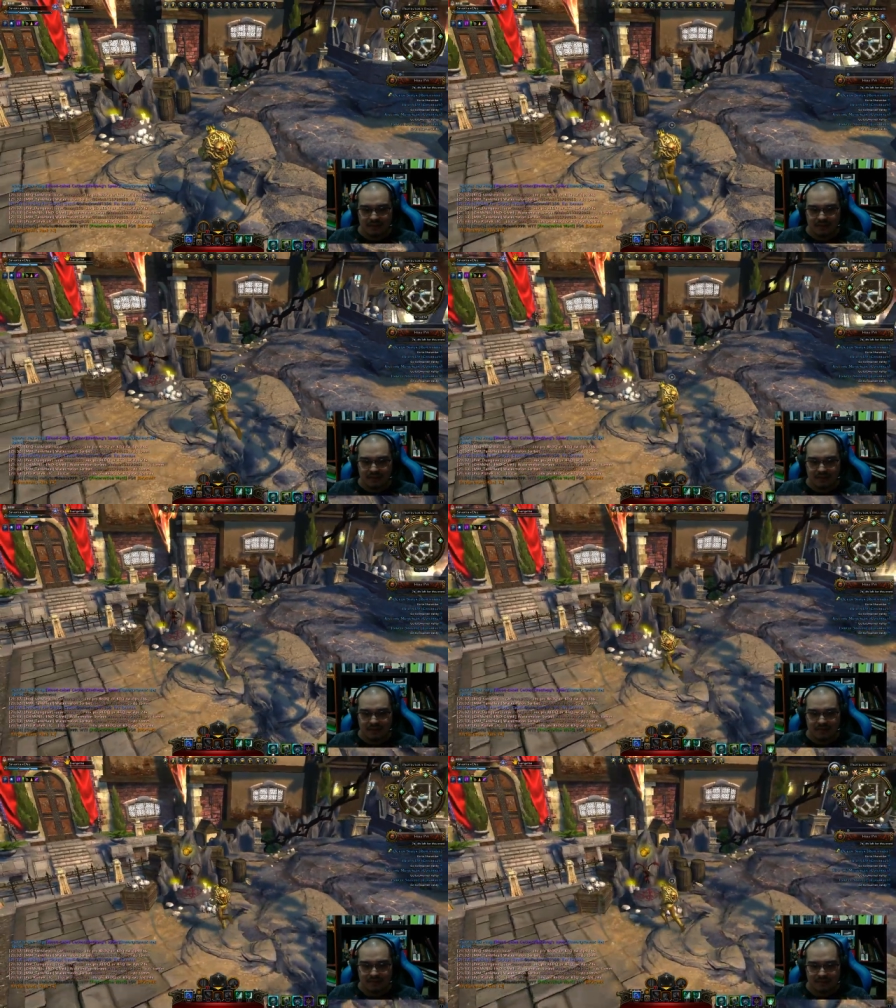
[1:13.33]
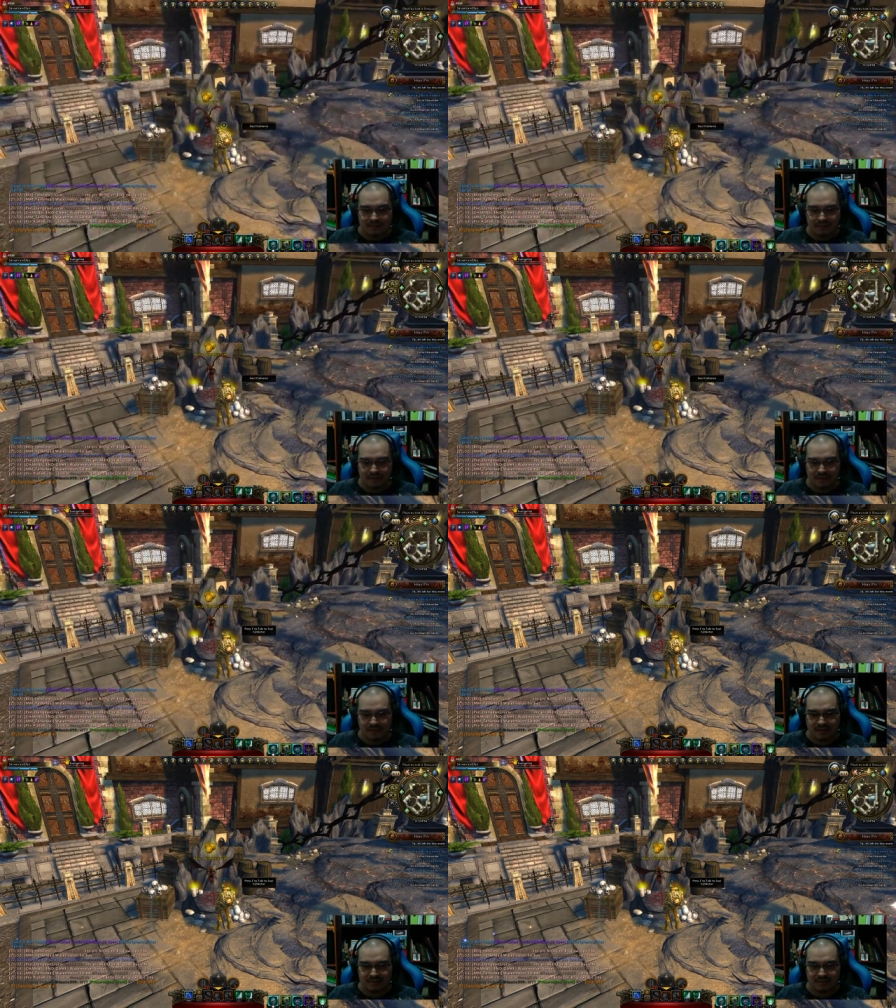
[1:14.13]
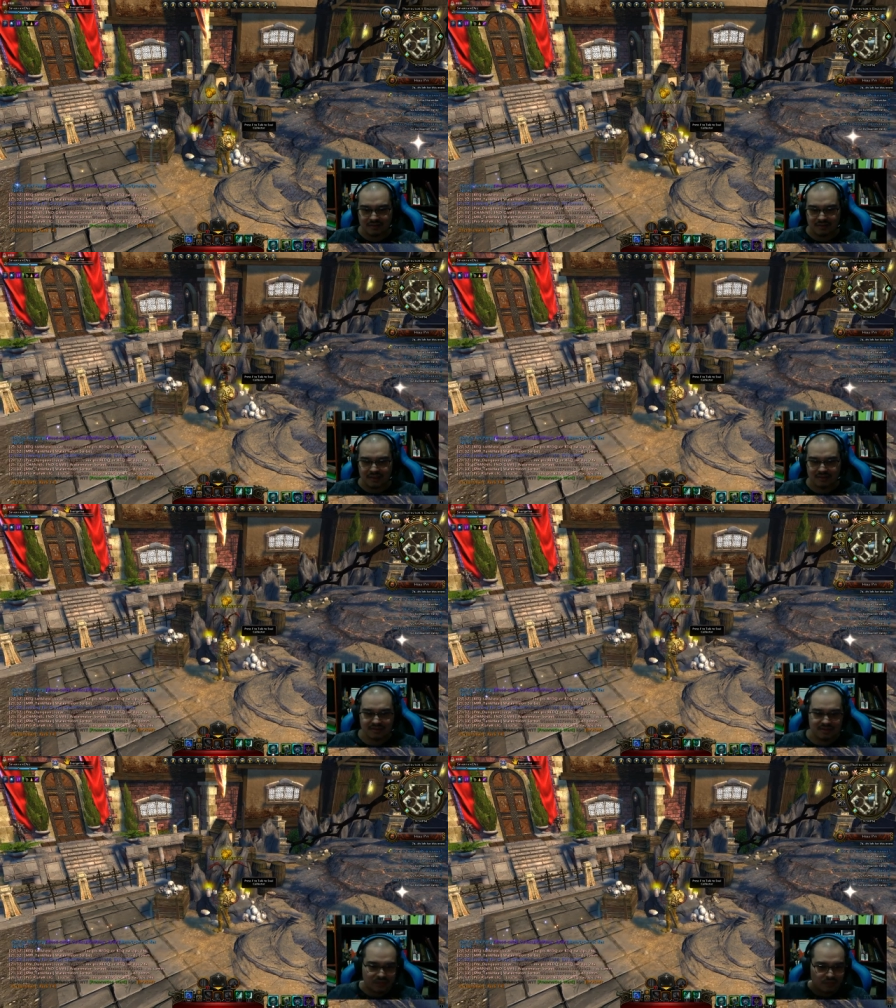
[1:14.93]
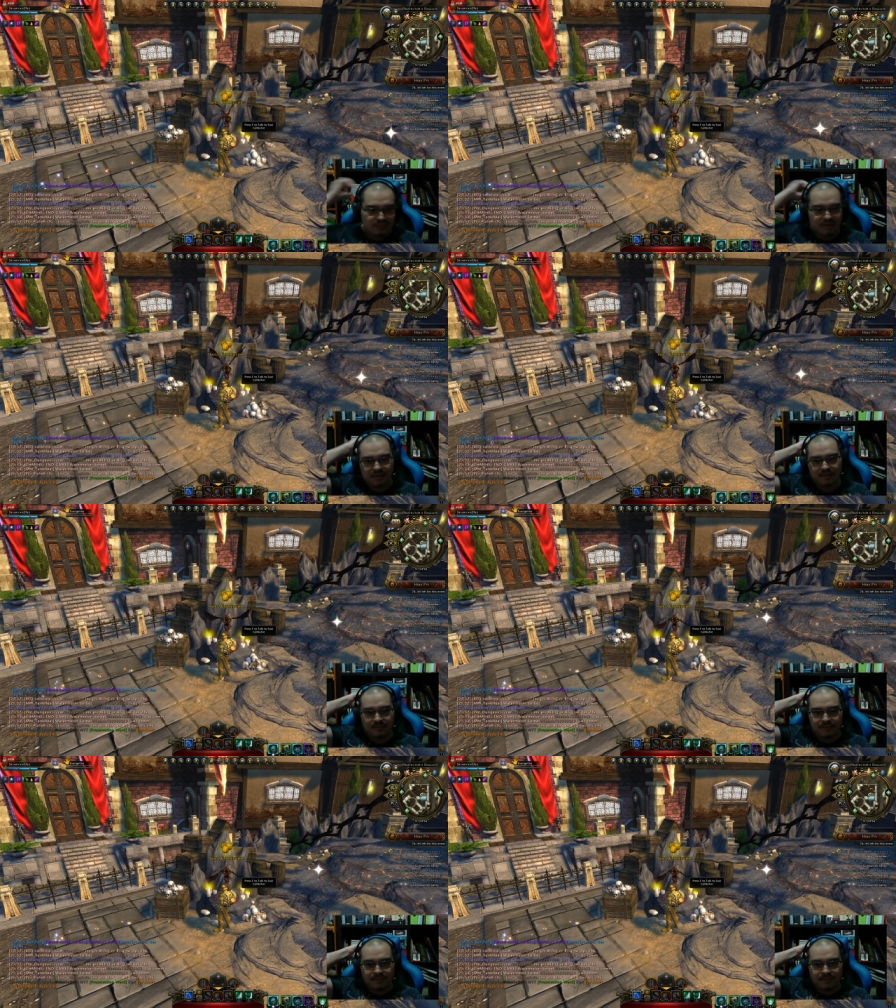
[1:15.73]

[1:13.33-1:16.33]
at the end uh, the last stage would be